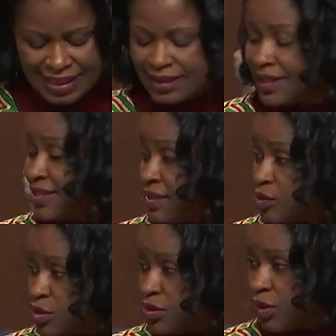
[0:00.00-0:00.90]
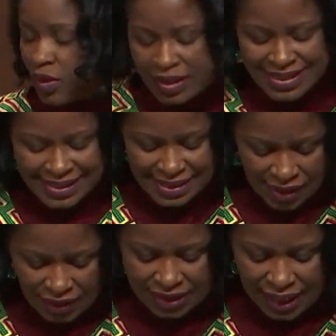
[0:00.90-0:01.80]
the funding of
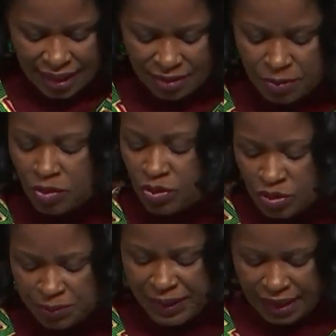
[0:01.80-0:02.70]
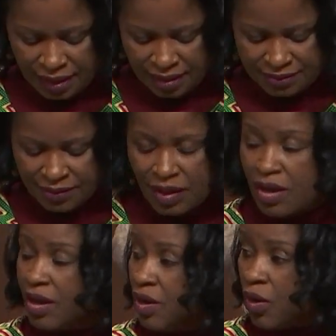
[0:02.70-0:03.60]
this key institution for our
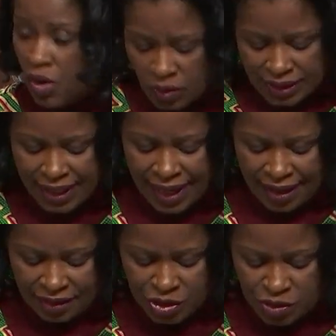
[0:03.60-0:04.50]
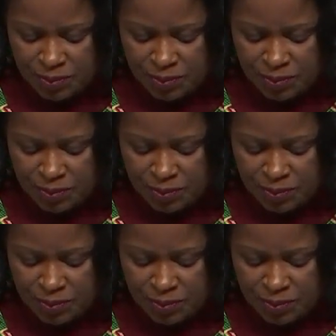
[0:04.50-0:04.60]
country should not be